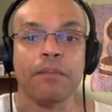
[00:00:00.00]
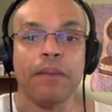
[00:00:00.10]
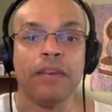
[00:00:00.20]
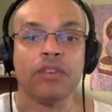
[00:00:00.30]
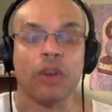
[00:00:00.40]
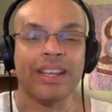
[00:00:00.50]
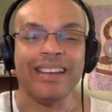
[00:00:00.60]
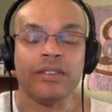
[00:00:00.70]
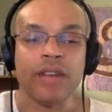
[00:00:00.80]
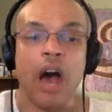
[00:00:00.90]
based on a
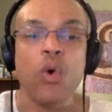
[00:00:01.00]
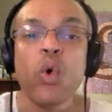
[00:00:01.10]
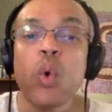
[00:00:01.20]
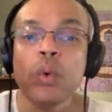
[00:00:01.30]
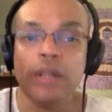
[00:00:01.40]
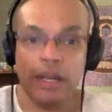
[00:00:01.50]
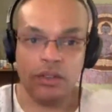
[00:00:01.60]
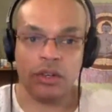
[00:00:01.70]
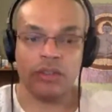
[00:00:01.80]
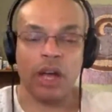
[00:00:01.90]
Sahu
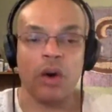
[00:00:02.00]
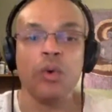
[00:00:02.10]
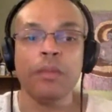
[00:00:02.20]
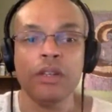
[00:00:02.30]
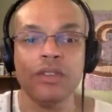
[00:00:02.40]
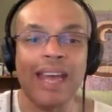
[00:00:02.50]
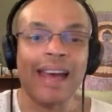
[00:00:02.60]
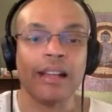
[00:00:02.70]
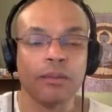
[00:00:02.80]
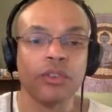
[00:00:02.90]
nature. Sahu means the
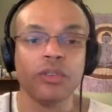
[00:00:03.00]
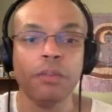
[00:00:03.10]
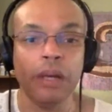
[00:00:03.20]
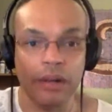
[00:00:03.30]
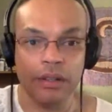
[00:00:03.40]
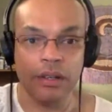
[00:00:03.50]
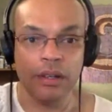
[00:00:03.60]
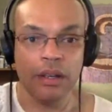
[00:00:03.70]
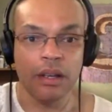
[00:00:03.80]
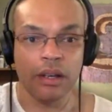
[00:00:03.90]
animal spirit,
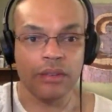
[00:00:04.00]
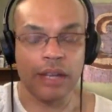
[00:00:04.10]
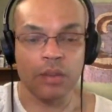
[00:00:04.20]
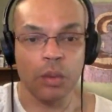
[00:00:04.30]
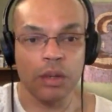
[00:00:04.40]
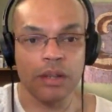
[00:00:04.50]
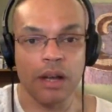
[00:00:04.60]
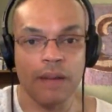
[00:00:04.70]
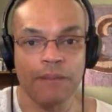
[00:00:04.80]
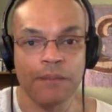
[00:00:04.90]
because that's what
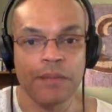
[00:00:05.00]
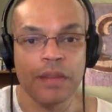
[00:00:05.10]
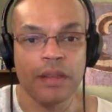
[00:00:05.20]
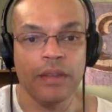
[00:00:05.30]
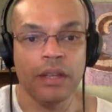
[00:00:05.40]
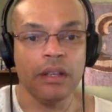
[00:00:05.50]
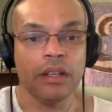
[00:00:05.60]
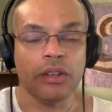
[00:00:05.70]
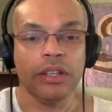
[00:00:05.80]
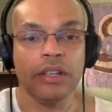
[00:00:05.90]
the
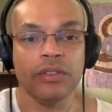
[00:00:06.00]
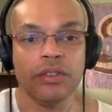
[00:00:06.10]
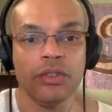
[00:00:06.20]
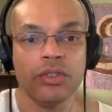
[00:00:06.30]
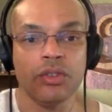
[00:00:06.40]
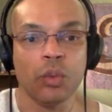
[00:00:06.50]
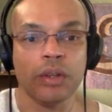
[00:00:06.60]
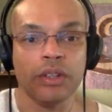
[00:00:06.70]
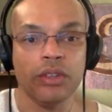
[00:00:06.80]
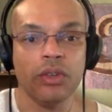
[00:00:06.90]
learning institutions
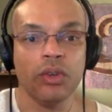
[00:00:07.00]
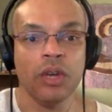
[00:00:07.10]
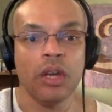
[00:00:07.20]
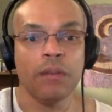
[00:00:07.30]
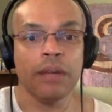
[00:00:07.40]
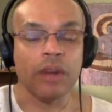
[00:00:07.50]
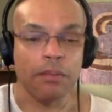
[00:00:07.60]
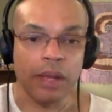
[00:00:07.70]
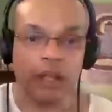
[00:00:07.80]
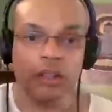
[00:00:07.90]
want to do. Because
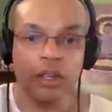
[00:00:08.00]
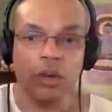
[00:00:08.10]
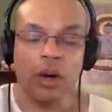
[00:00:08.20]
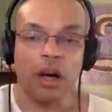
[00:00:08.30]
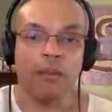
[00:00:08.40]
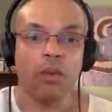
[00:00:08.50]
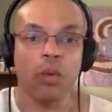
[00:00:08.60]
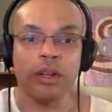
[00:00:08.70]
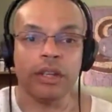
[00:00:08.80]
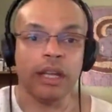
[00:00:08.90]
I'm telling you,
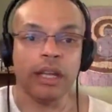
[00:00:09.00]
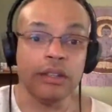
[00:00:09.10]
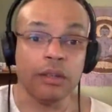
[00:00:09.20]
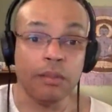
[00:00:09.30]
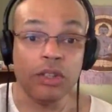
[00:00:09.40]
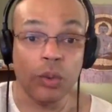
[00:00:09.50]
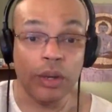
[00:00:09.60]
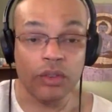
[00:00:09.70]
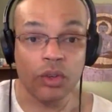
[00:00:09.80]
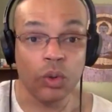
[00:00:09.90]
what they need to be doing
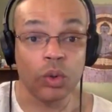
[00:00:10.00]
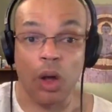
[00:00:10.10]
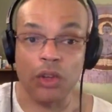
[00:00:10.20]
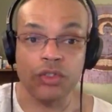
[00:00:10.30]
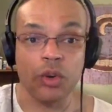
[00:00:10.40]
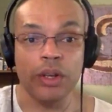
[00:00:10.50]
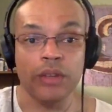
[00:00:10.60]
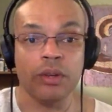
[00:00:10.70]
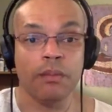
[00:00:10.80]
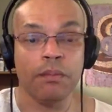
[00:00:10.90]
in school also
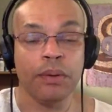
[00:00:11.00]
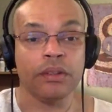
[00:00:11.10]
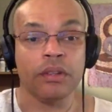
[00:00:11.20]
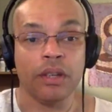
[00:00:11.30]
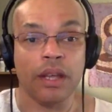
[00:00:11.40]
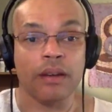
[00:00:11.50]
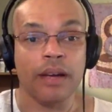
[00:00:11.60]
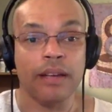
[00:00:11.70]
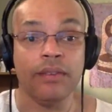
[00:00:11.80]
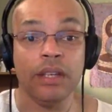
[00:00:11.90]
is to put together
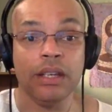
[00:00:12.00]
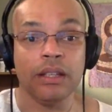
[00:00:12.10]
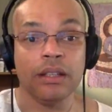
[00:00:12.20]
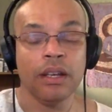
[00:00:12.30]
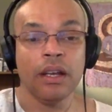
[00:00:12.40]
a vegan